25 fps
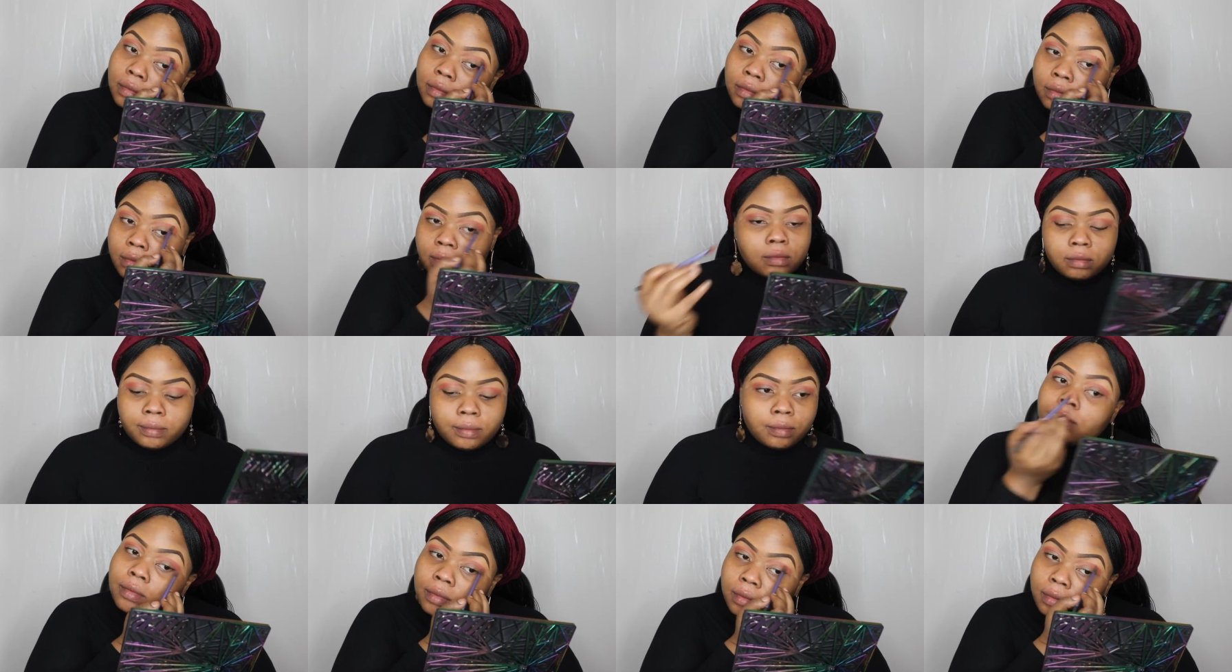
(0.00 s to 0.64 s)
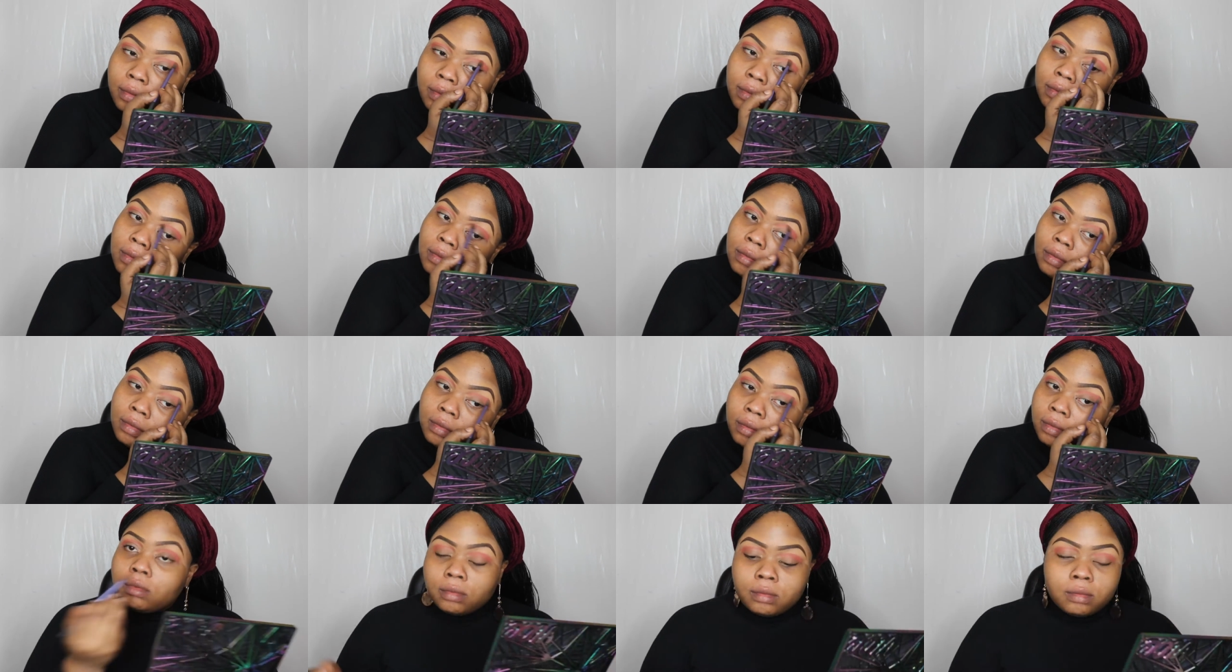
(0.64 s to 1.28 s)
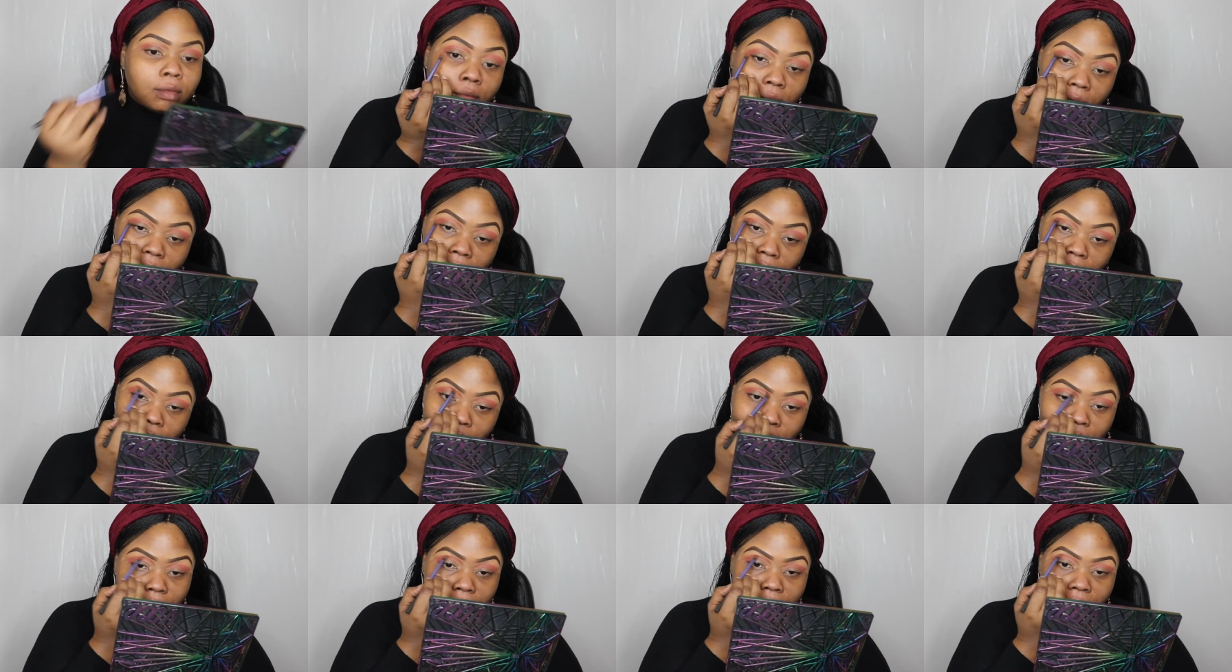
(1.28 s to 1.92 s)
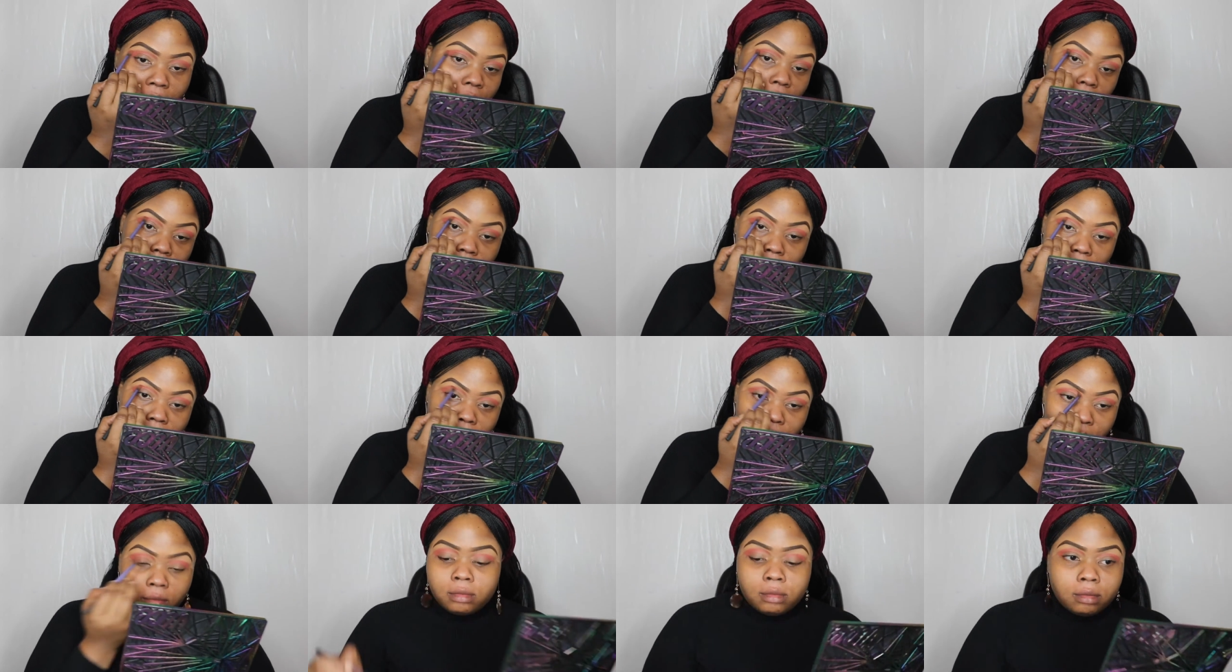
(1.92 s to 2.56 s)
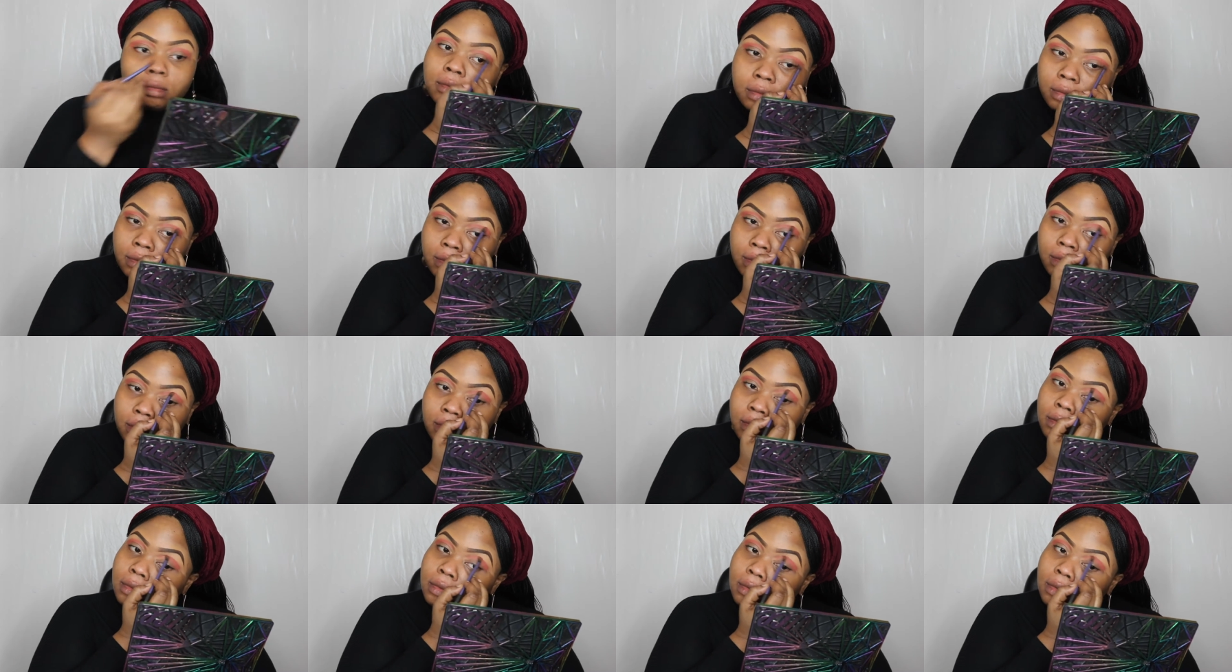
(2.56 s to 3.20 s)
I'm not really going to go into too much details but guys this